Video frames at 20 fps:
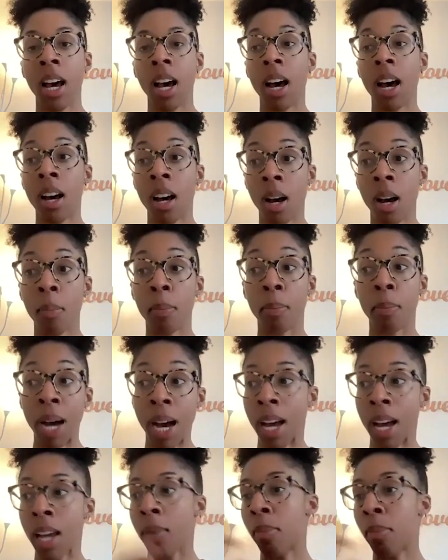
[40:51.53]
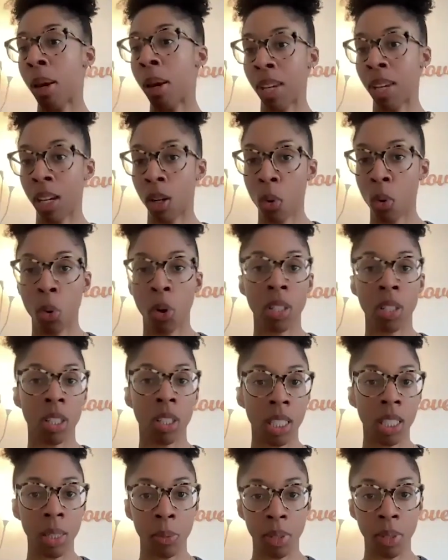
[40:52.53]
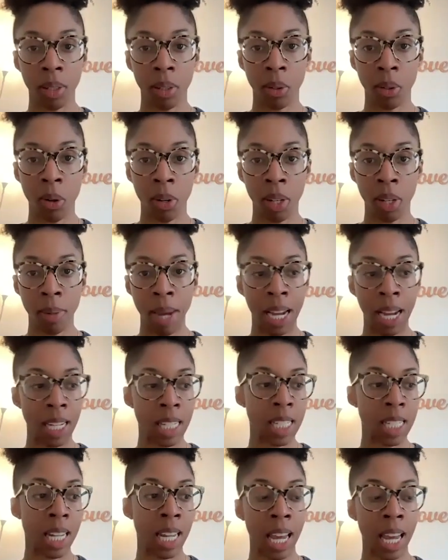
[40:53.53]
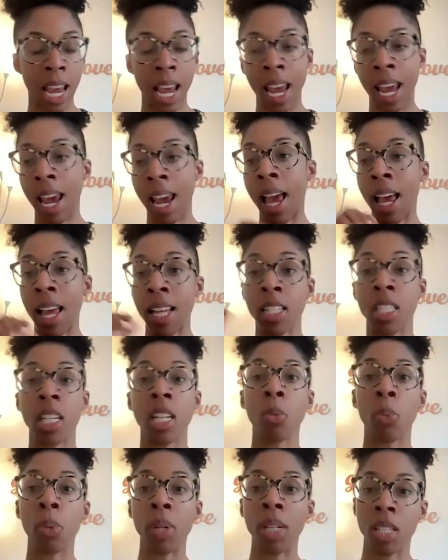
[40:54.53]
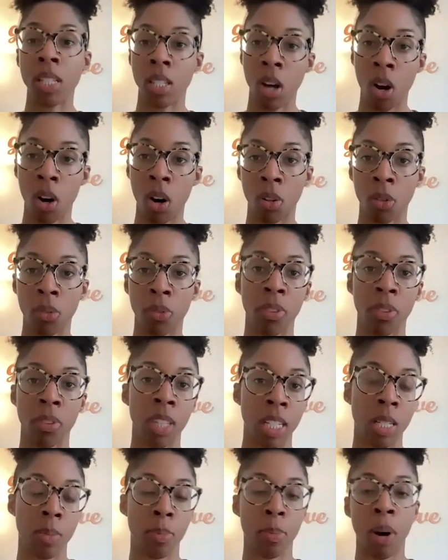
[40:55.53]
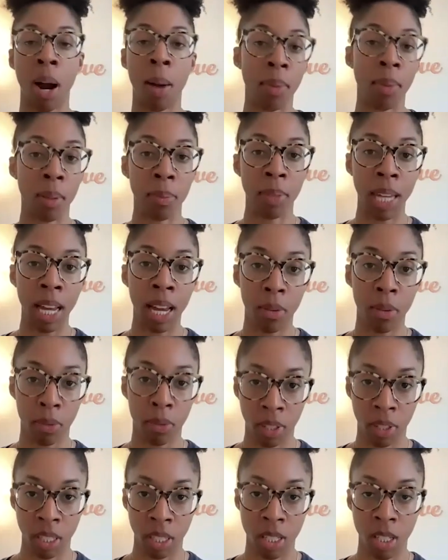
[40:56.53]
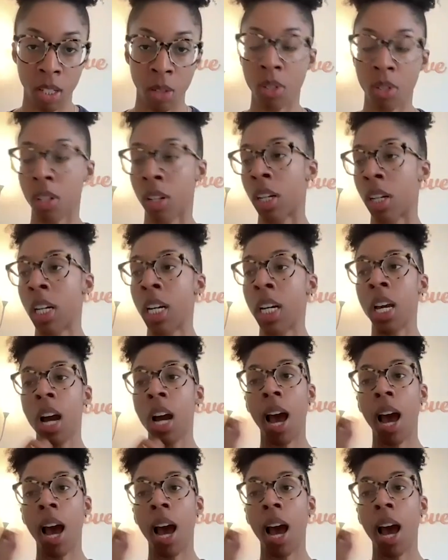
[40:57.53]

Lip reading: But maybe quarterly, we're going back and saying, hey, did we solve this problem yet for this user?